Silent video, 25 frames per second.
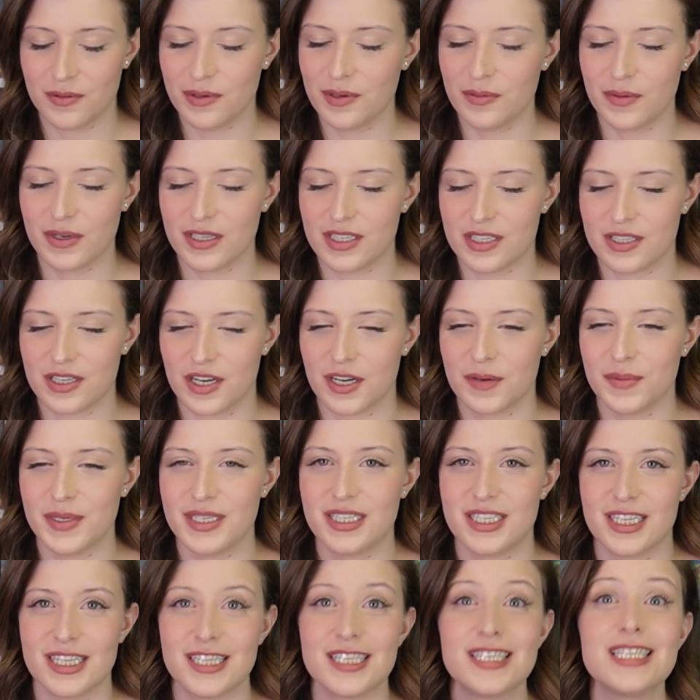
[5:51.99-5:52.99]
We were
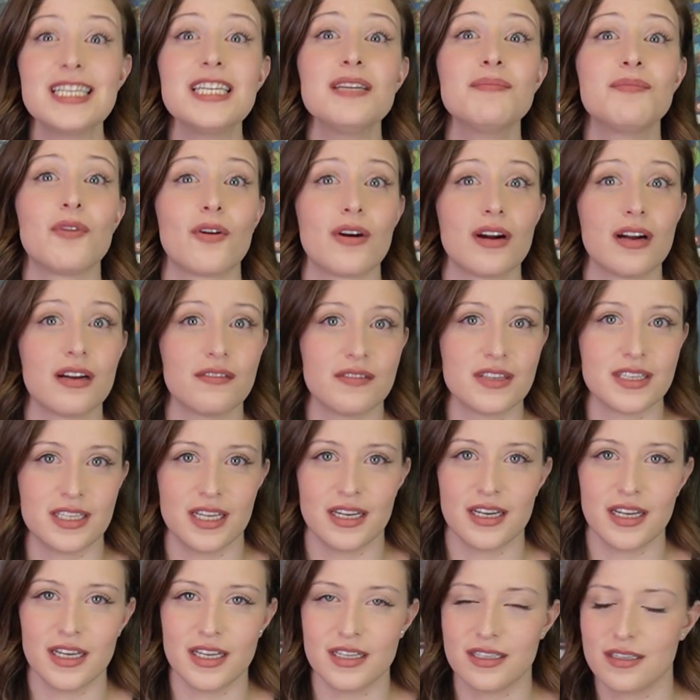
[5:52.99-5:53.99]
determined to see more of the
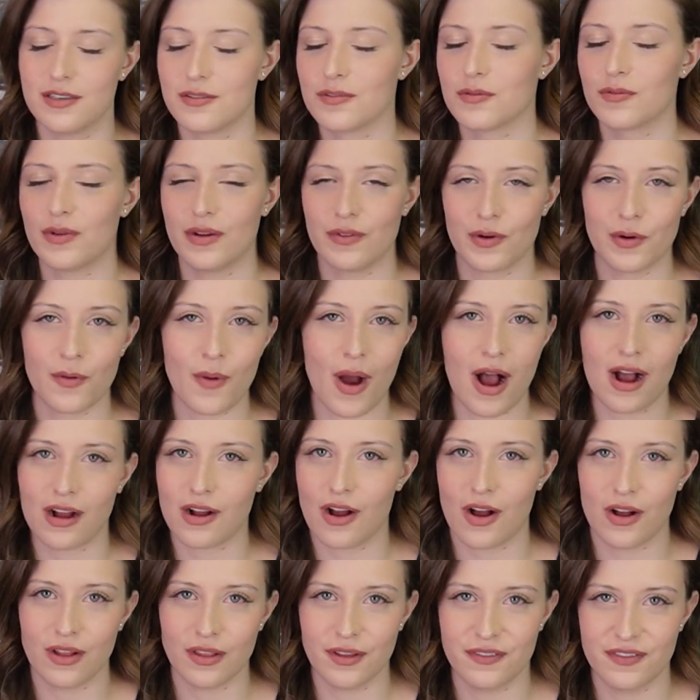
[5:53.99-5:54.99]
city, do the river walk,
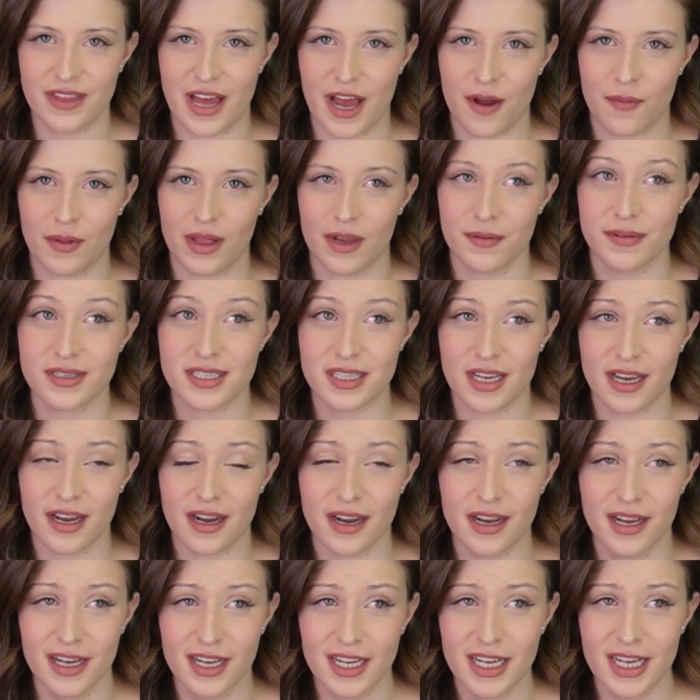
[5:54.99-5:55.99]
all of that while I was
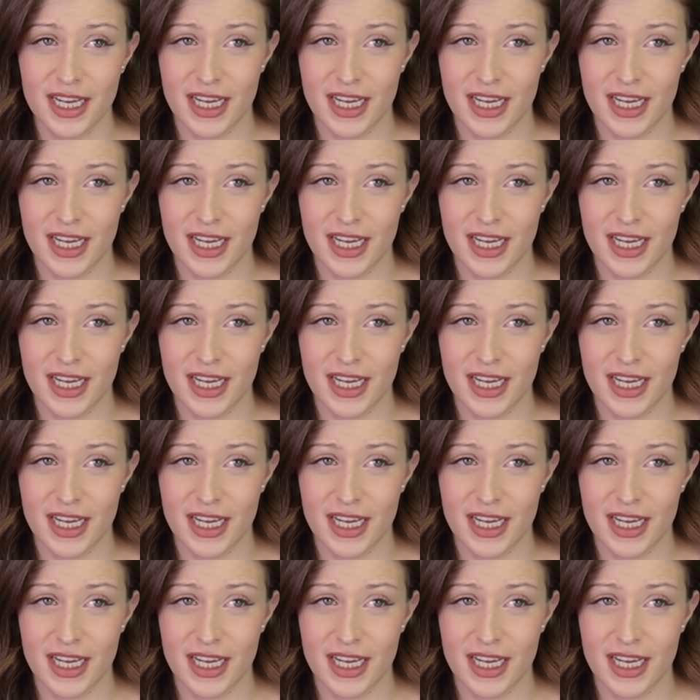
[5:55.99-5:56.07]
there.